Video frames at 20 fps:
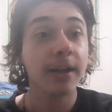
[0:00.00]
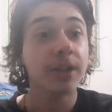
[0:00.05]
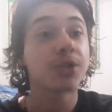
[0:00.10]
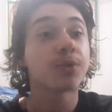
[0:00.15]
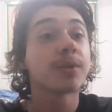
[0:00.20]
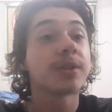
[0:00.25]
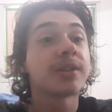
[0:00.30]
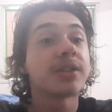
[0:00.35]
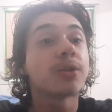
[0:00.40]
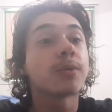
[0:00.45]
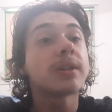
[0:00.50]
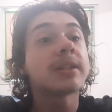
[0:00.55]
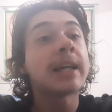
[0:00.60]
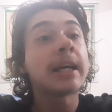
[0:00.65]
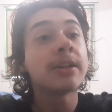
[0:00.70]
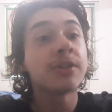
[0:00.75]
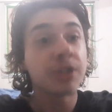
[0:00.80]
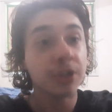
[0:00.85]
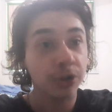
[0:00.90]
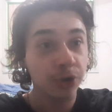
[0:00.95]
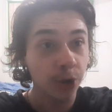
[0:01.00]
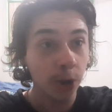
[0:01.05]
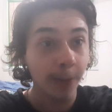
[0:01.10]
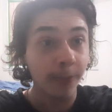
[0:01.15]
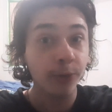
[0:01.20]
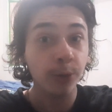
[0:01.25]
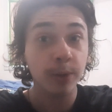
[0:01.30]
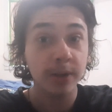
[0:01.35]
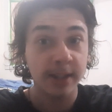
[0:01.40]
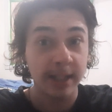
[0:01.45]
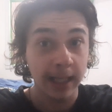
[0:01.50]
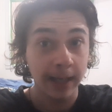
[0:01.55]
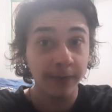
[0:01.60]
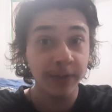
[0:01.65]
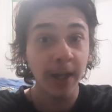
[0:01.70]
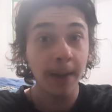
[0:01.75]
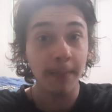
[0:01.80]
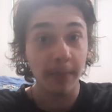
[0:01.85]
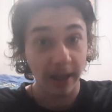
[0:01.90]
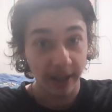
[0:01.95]
just risked a retention drop for a dev
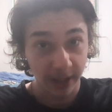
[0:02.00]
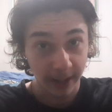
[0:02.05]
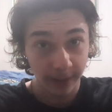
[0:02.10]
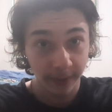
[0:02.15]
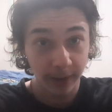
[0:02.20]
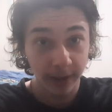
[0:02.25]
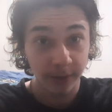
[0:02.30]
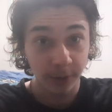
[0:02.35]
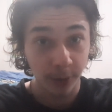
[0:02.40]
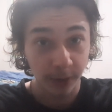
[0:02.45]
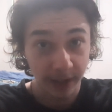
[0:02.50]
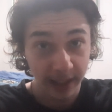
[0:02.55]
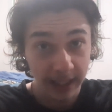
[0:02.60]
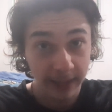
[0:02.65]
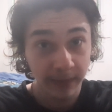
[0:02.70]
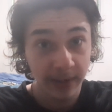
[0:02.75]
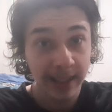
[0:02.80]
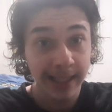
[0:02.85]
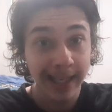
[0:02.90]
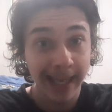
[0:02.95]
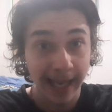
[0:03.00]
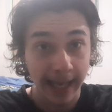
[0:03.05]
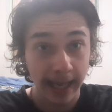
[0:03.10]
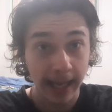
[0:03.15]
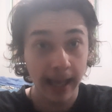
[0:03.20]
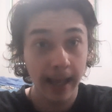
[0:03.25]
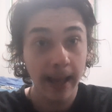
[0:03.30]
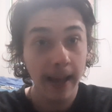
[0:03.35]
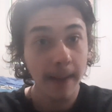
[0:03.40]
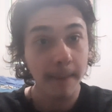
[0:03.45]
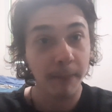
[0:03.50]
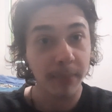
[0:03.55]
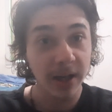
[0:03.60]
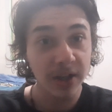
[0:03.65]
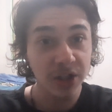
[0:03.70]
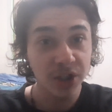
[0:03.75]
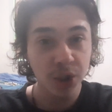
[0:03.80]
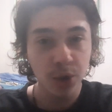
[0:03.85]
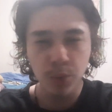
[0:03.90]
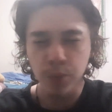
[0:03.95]
that might not even care, but I
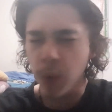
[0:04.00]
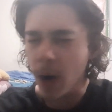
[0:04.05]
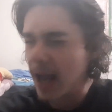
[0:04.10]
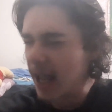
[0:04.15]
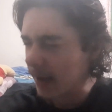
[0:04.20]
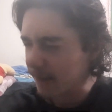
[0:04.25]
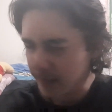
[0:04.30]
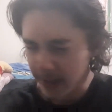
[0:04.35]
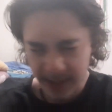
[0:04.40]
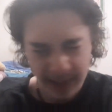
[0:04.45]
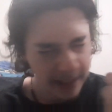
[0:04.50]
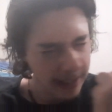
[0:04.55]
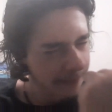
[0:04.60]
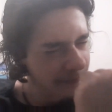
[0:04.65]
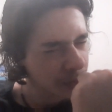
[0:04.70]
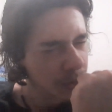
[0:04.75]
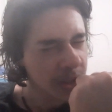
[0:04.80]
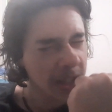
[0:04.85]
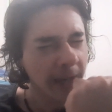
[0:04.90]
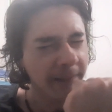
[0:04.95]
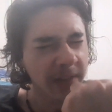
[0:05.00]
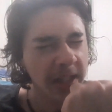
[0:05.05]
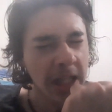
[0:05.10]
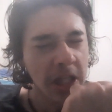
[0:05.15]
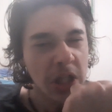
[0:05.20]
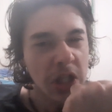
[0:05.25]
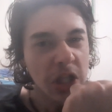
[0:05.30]
swear if I did that for nothing.